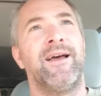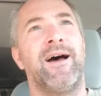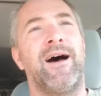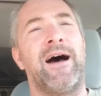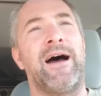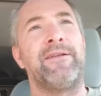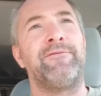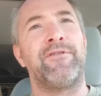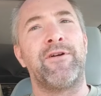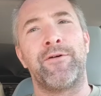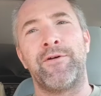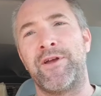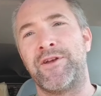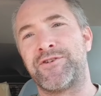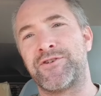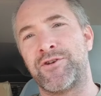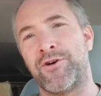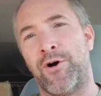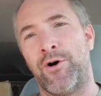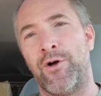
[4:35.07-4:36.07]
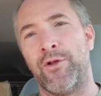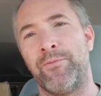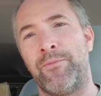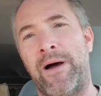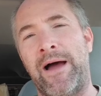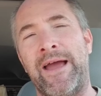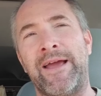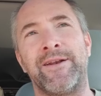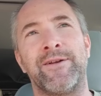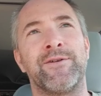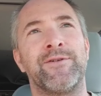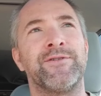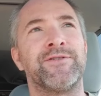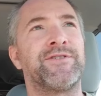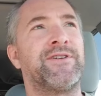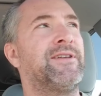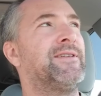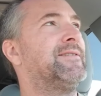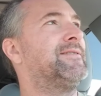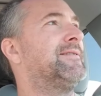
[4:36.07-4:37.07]
on various gold
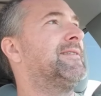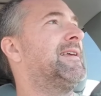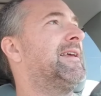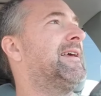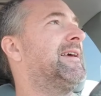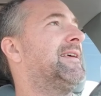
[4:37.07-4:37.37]
miners and,